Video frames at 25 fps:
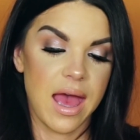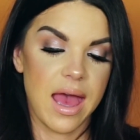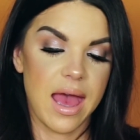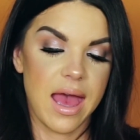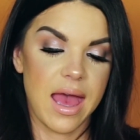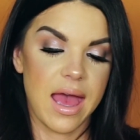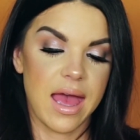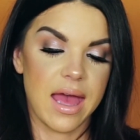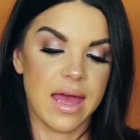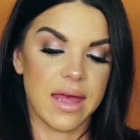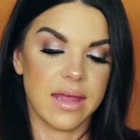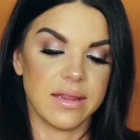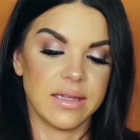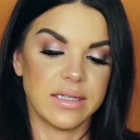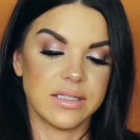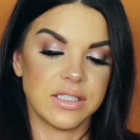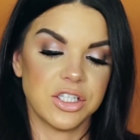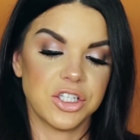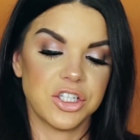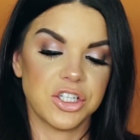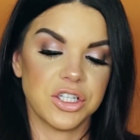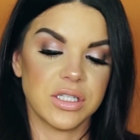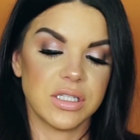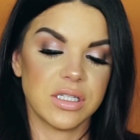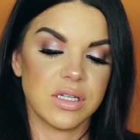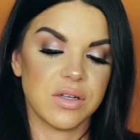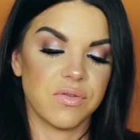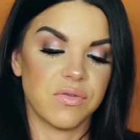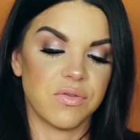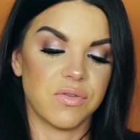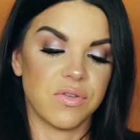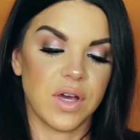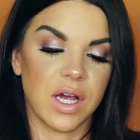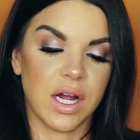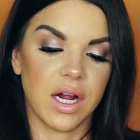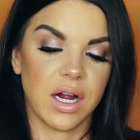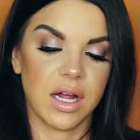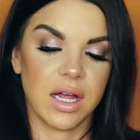And this is just a
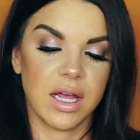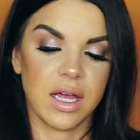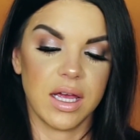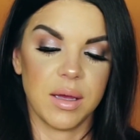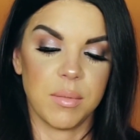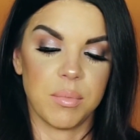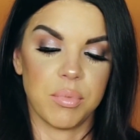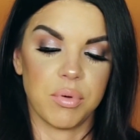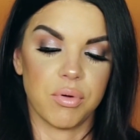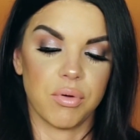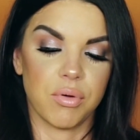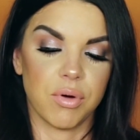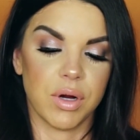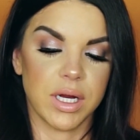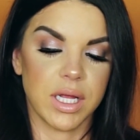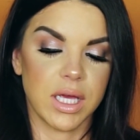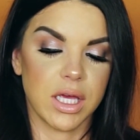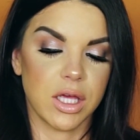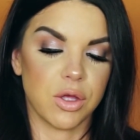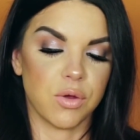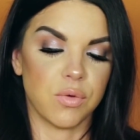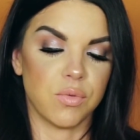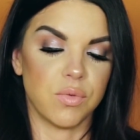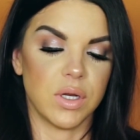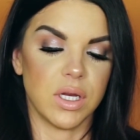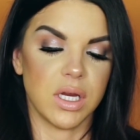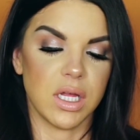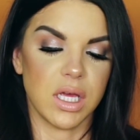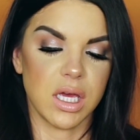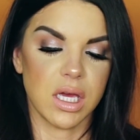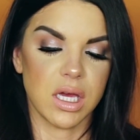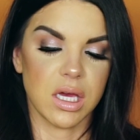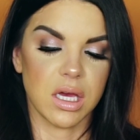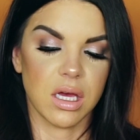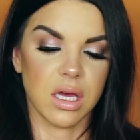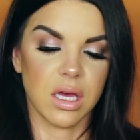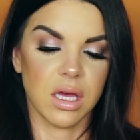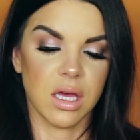very pretty,
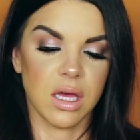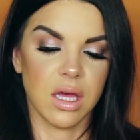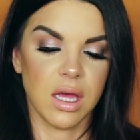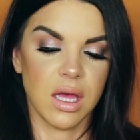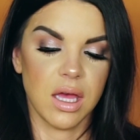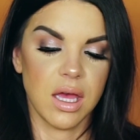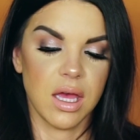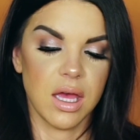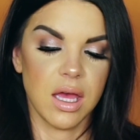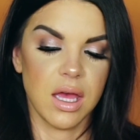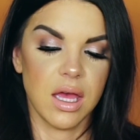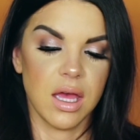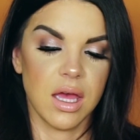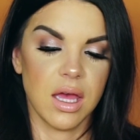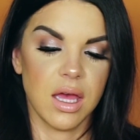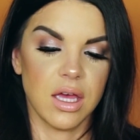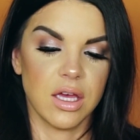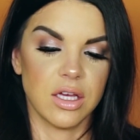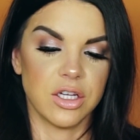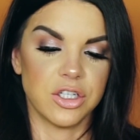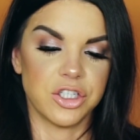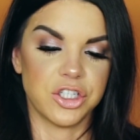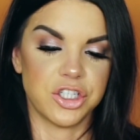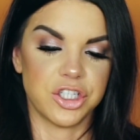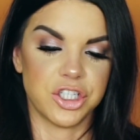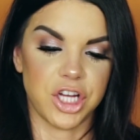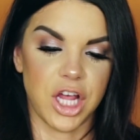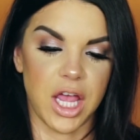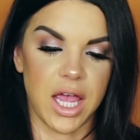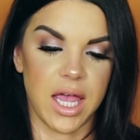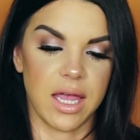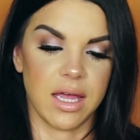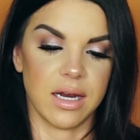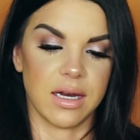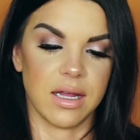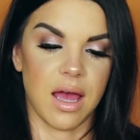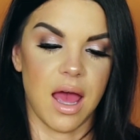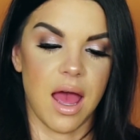unique shade.